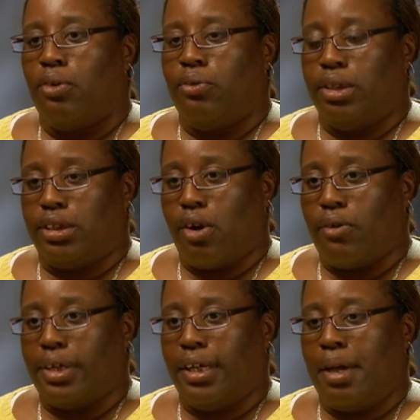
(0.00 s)
we're
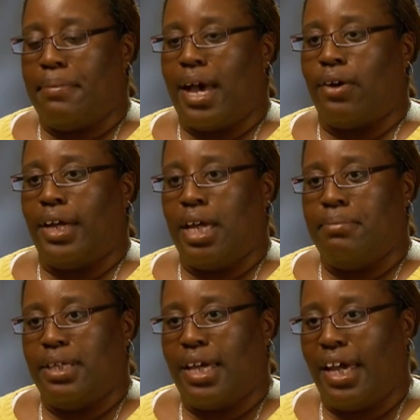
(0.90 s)
talking about a
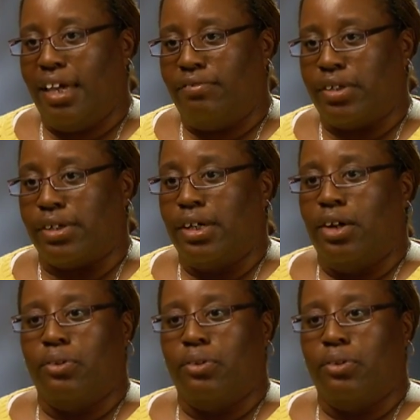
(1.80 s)
behavior.